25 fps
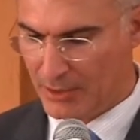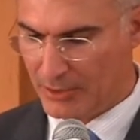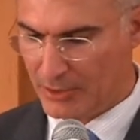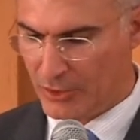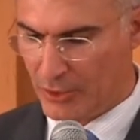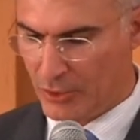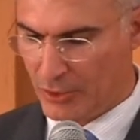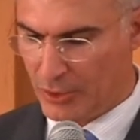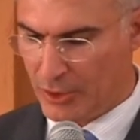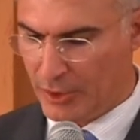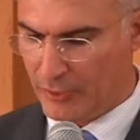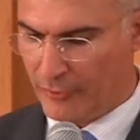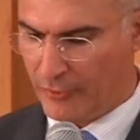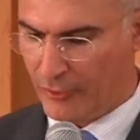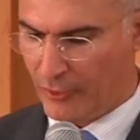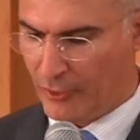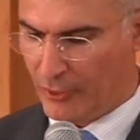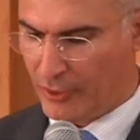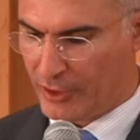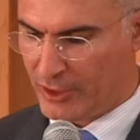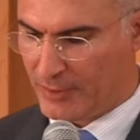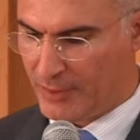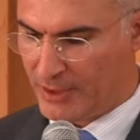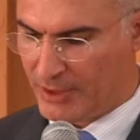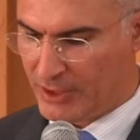The Union
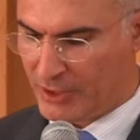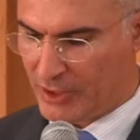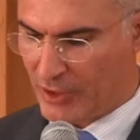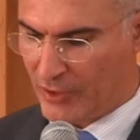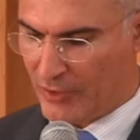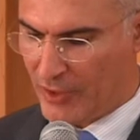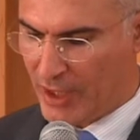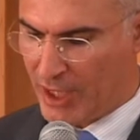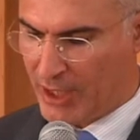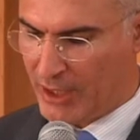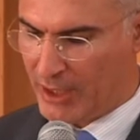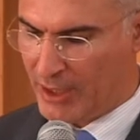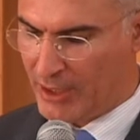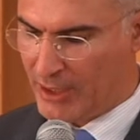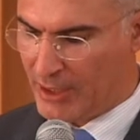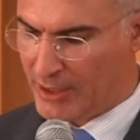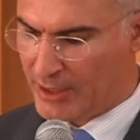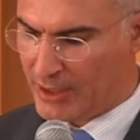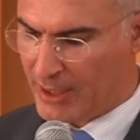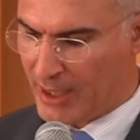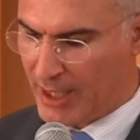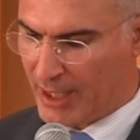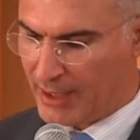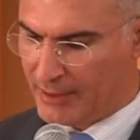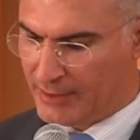for the Mediterranean
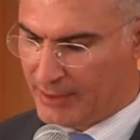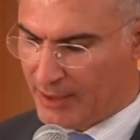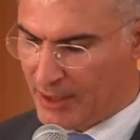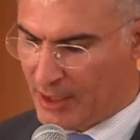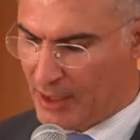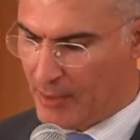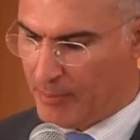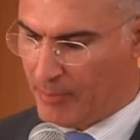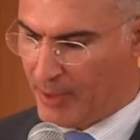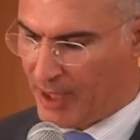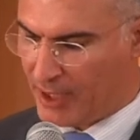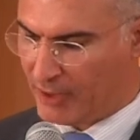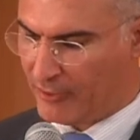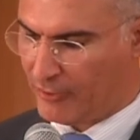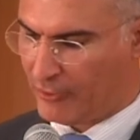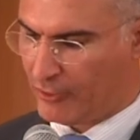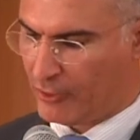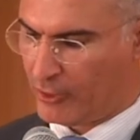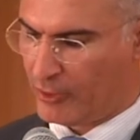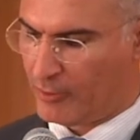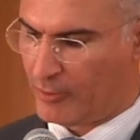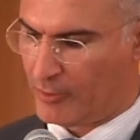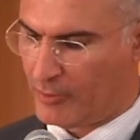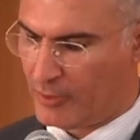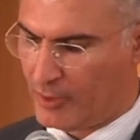is an ideal
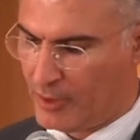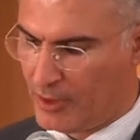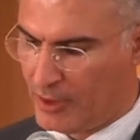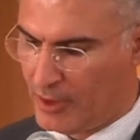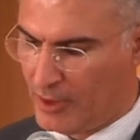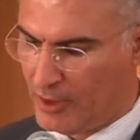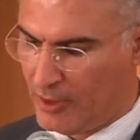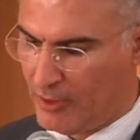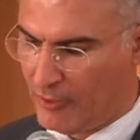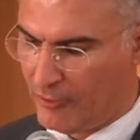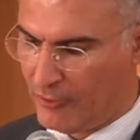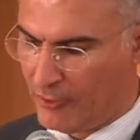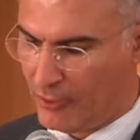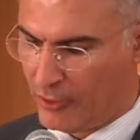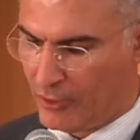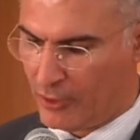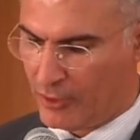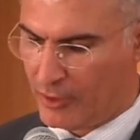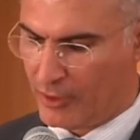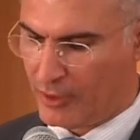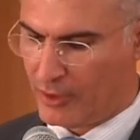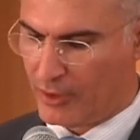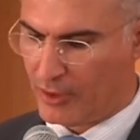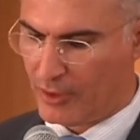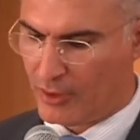platform
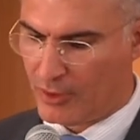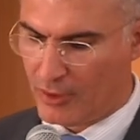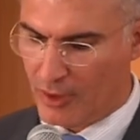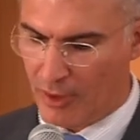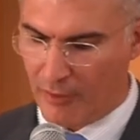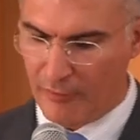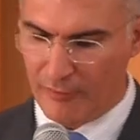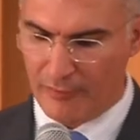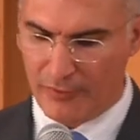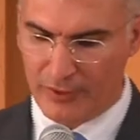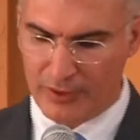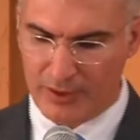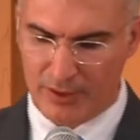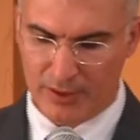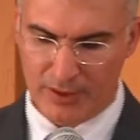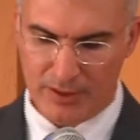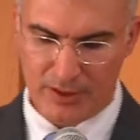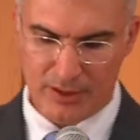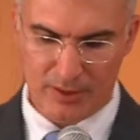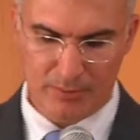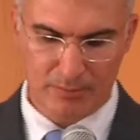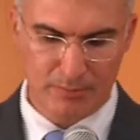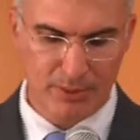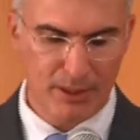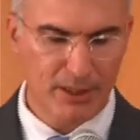for
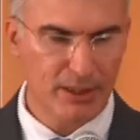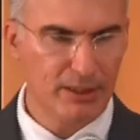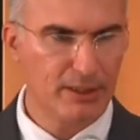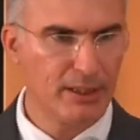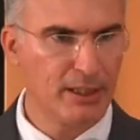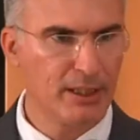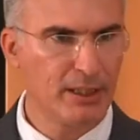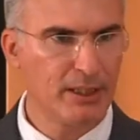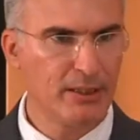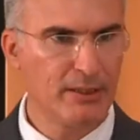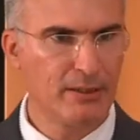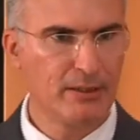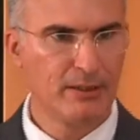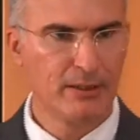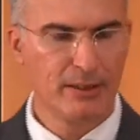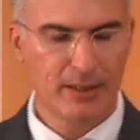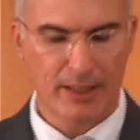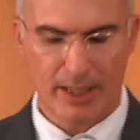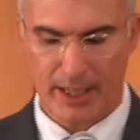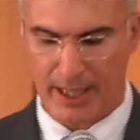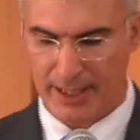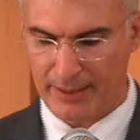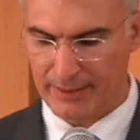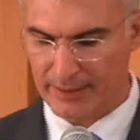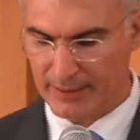confidence building
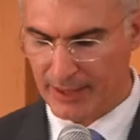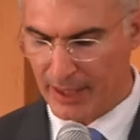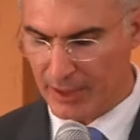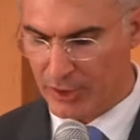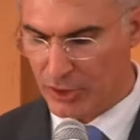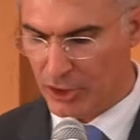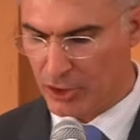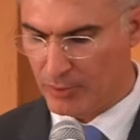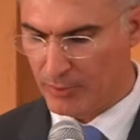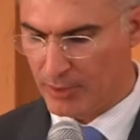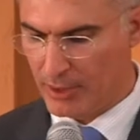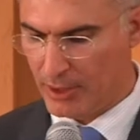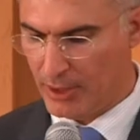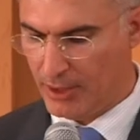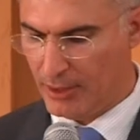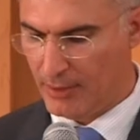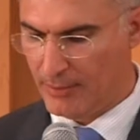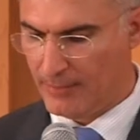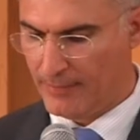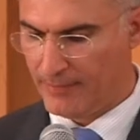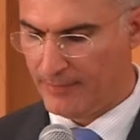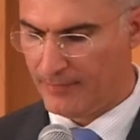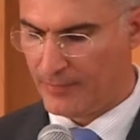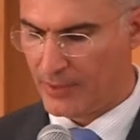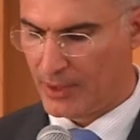and tangible
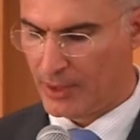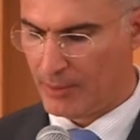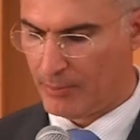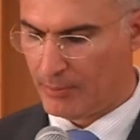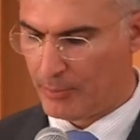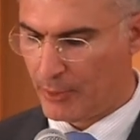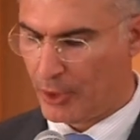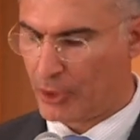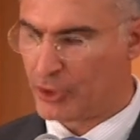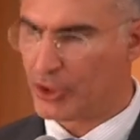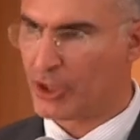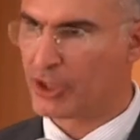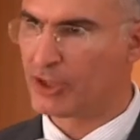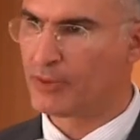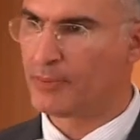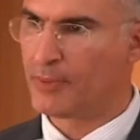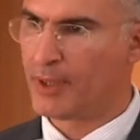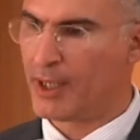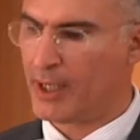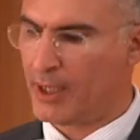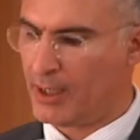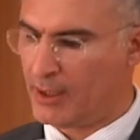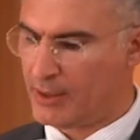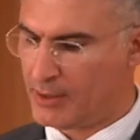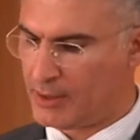
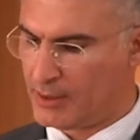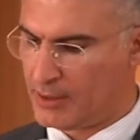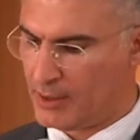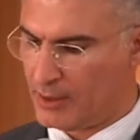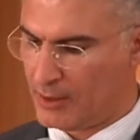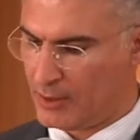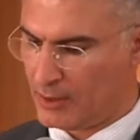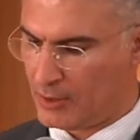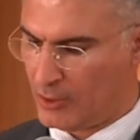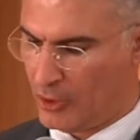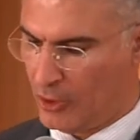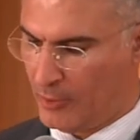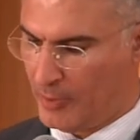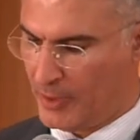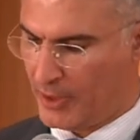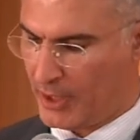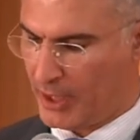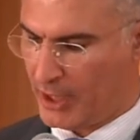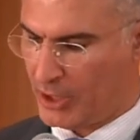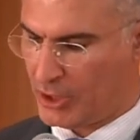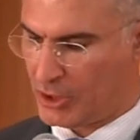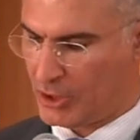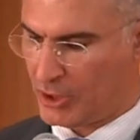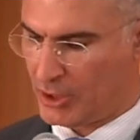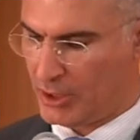project-based
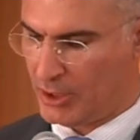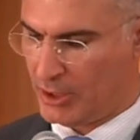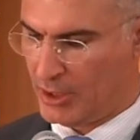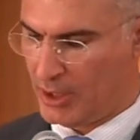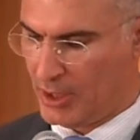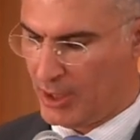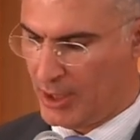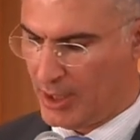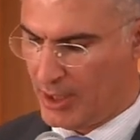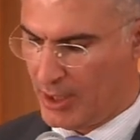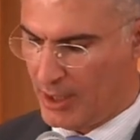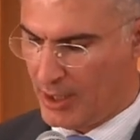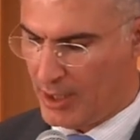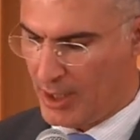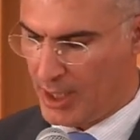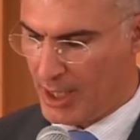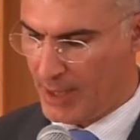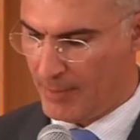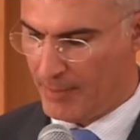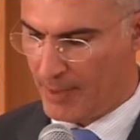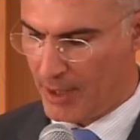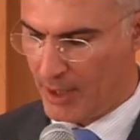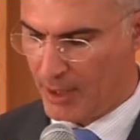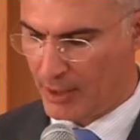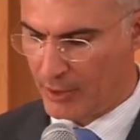cooperation
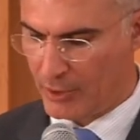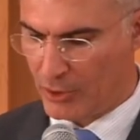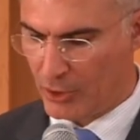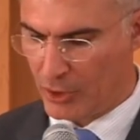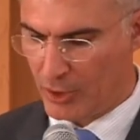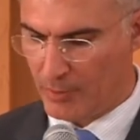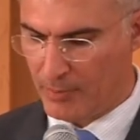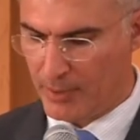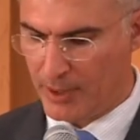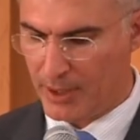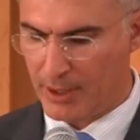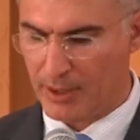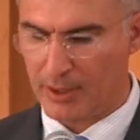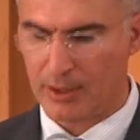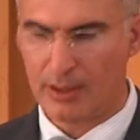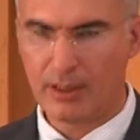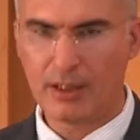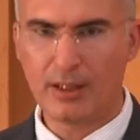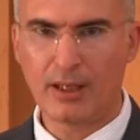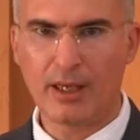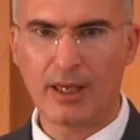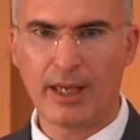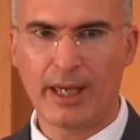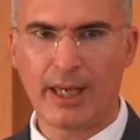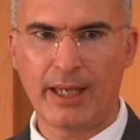among
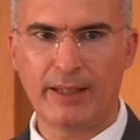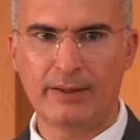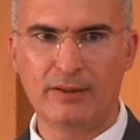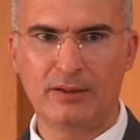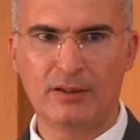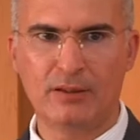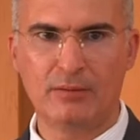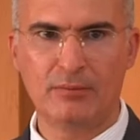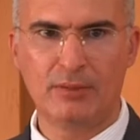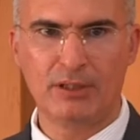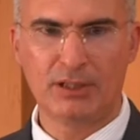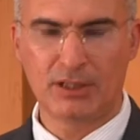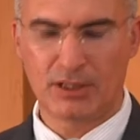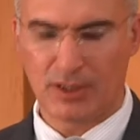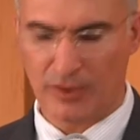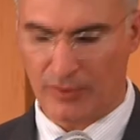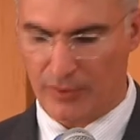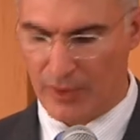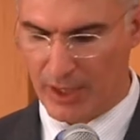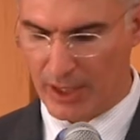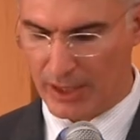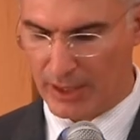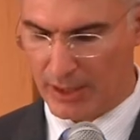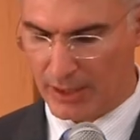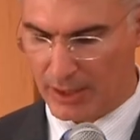European and
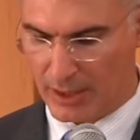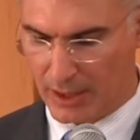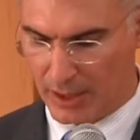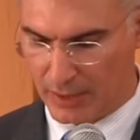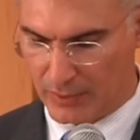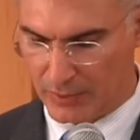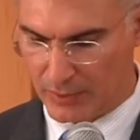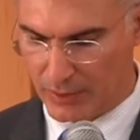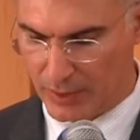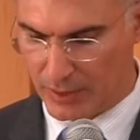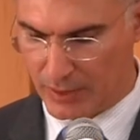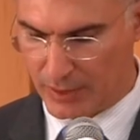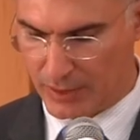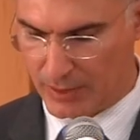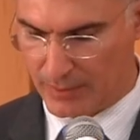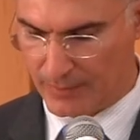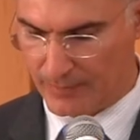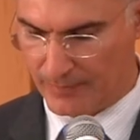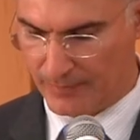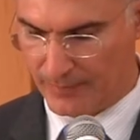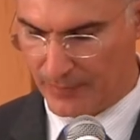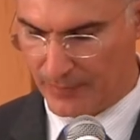Mediterranean countries,